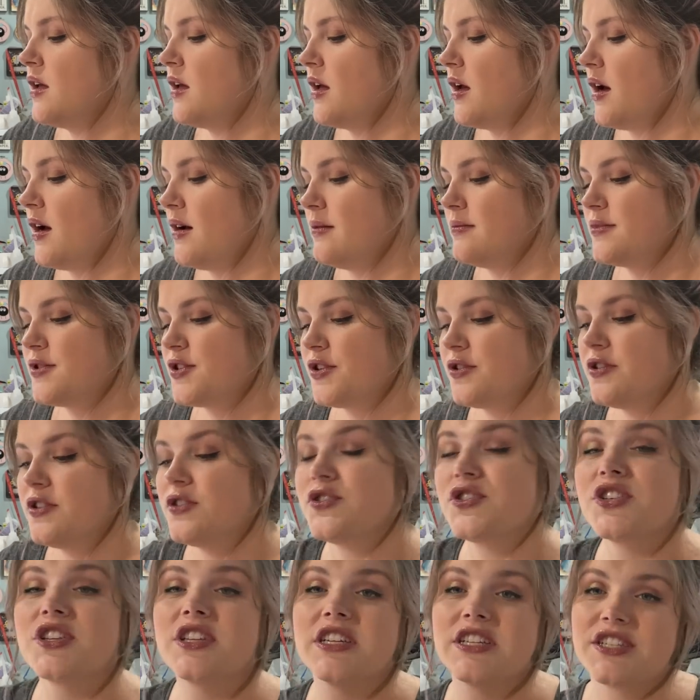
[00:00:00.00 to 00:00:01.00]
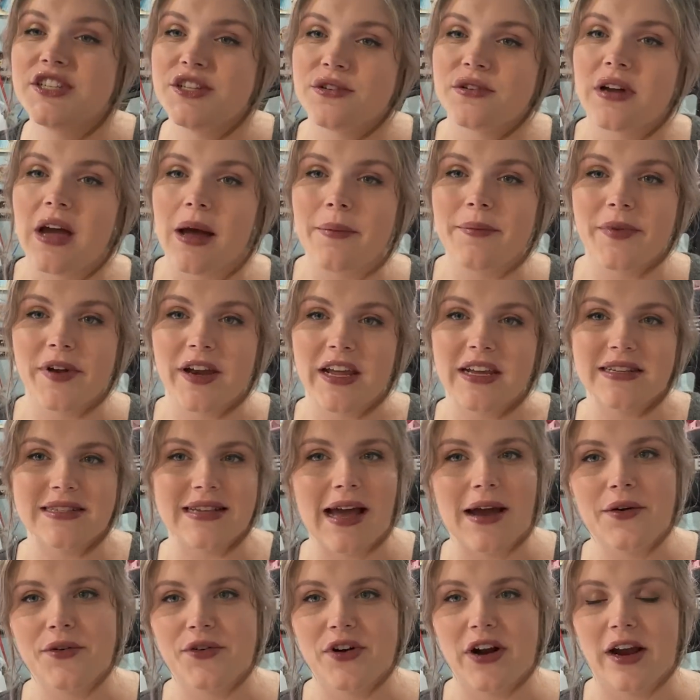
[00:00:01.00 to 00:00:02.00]
Um, so those are the two companies
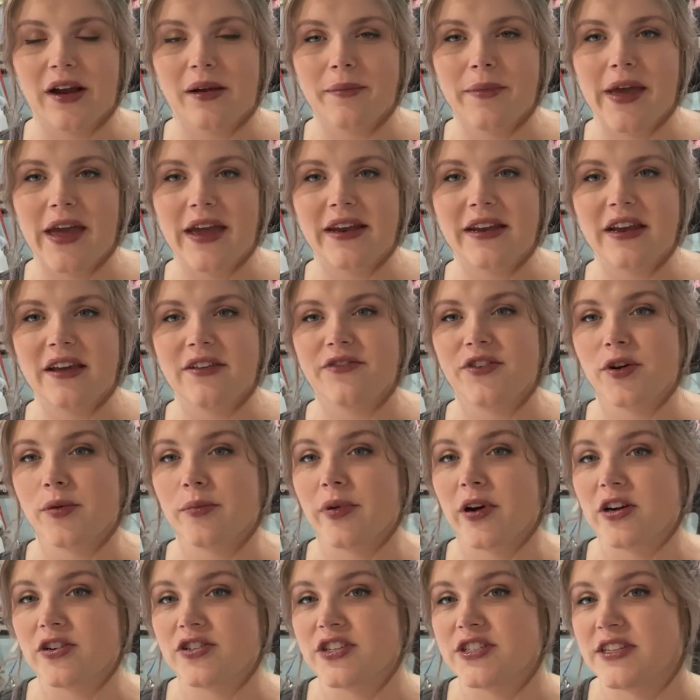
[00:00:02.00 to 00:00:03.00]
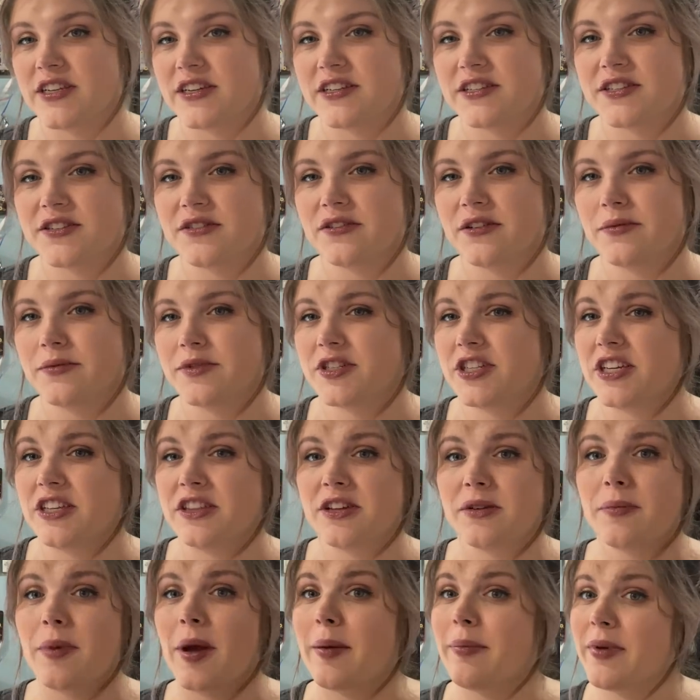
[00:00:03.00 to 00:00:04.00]
I would recommend if you're purchasing a sewing machine.
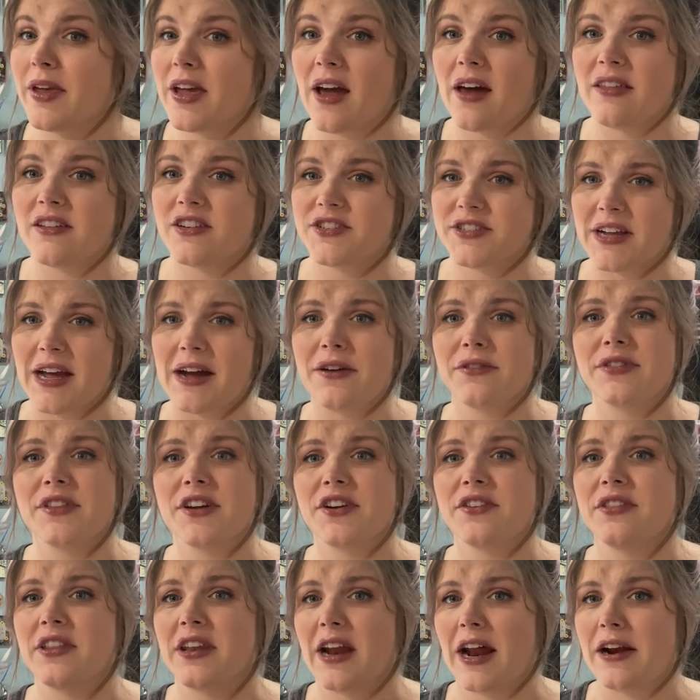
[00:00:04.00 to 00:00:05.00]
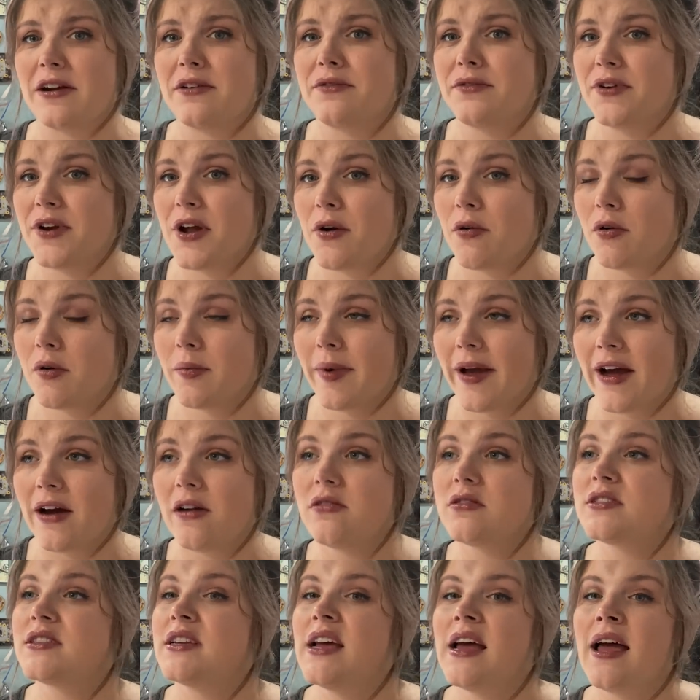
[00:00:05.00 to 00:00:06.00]
There might be others out there that I don't know
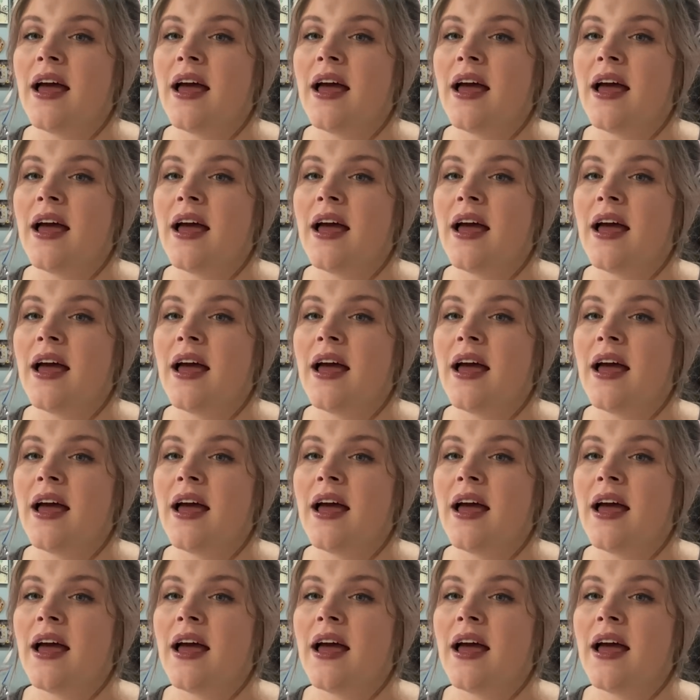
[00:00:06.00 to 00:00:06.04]
about.